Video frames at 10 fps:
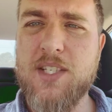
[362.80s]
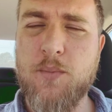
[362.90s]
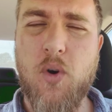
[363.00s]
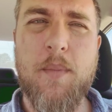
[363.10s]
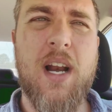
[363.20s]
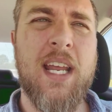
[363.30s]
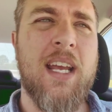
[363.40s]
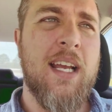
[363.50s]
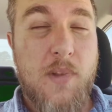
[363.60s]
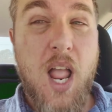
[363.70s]
some more money.
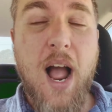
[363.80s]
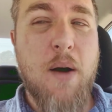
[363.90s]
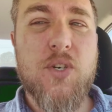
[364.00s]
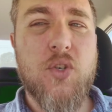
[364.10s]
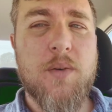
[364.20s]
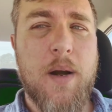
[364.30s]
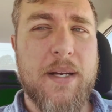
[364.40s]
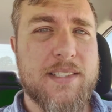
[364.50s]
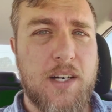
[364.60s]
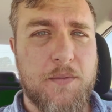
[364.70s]
I was doing it by
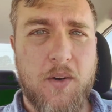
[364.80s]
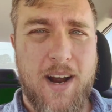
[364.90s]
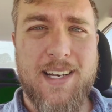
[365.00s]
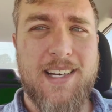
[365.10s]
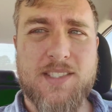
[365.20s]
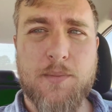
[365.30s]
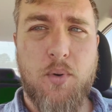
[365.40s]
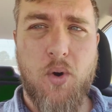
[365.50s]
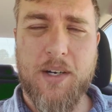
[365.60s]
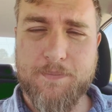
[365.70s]
myself though. I needed
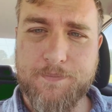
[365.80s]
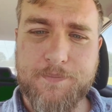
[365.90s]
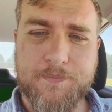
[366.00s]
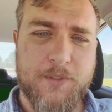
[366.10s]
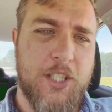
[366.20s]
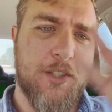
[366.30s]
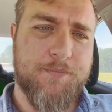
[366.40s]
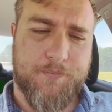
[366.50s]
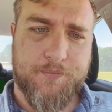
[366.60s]
support, you know.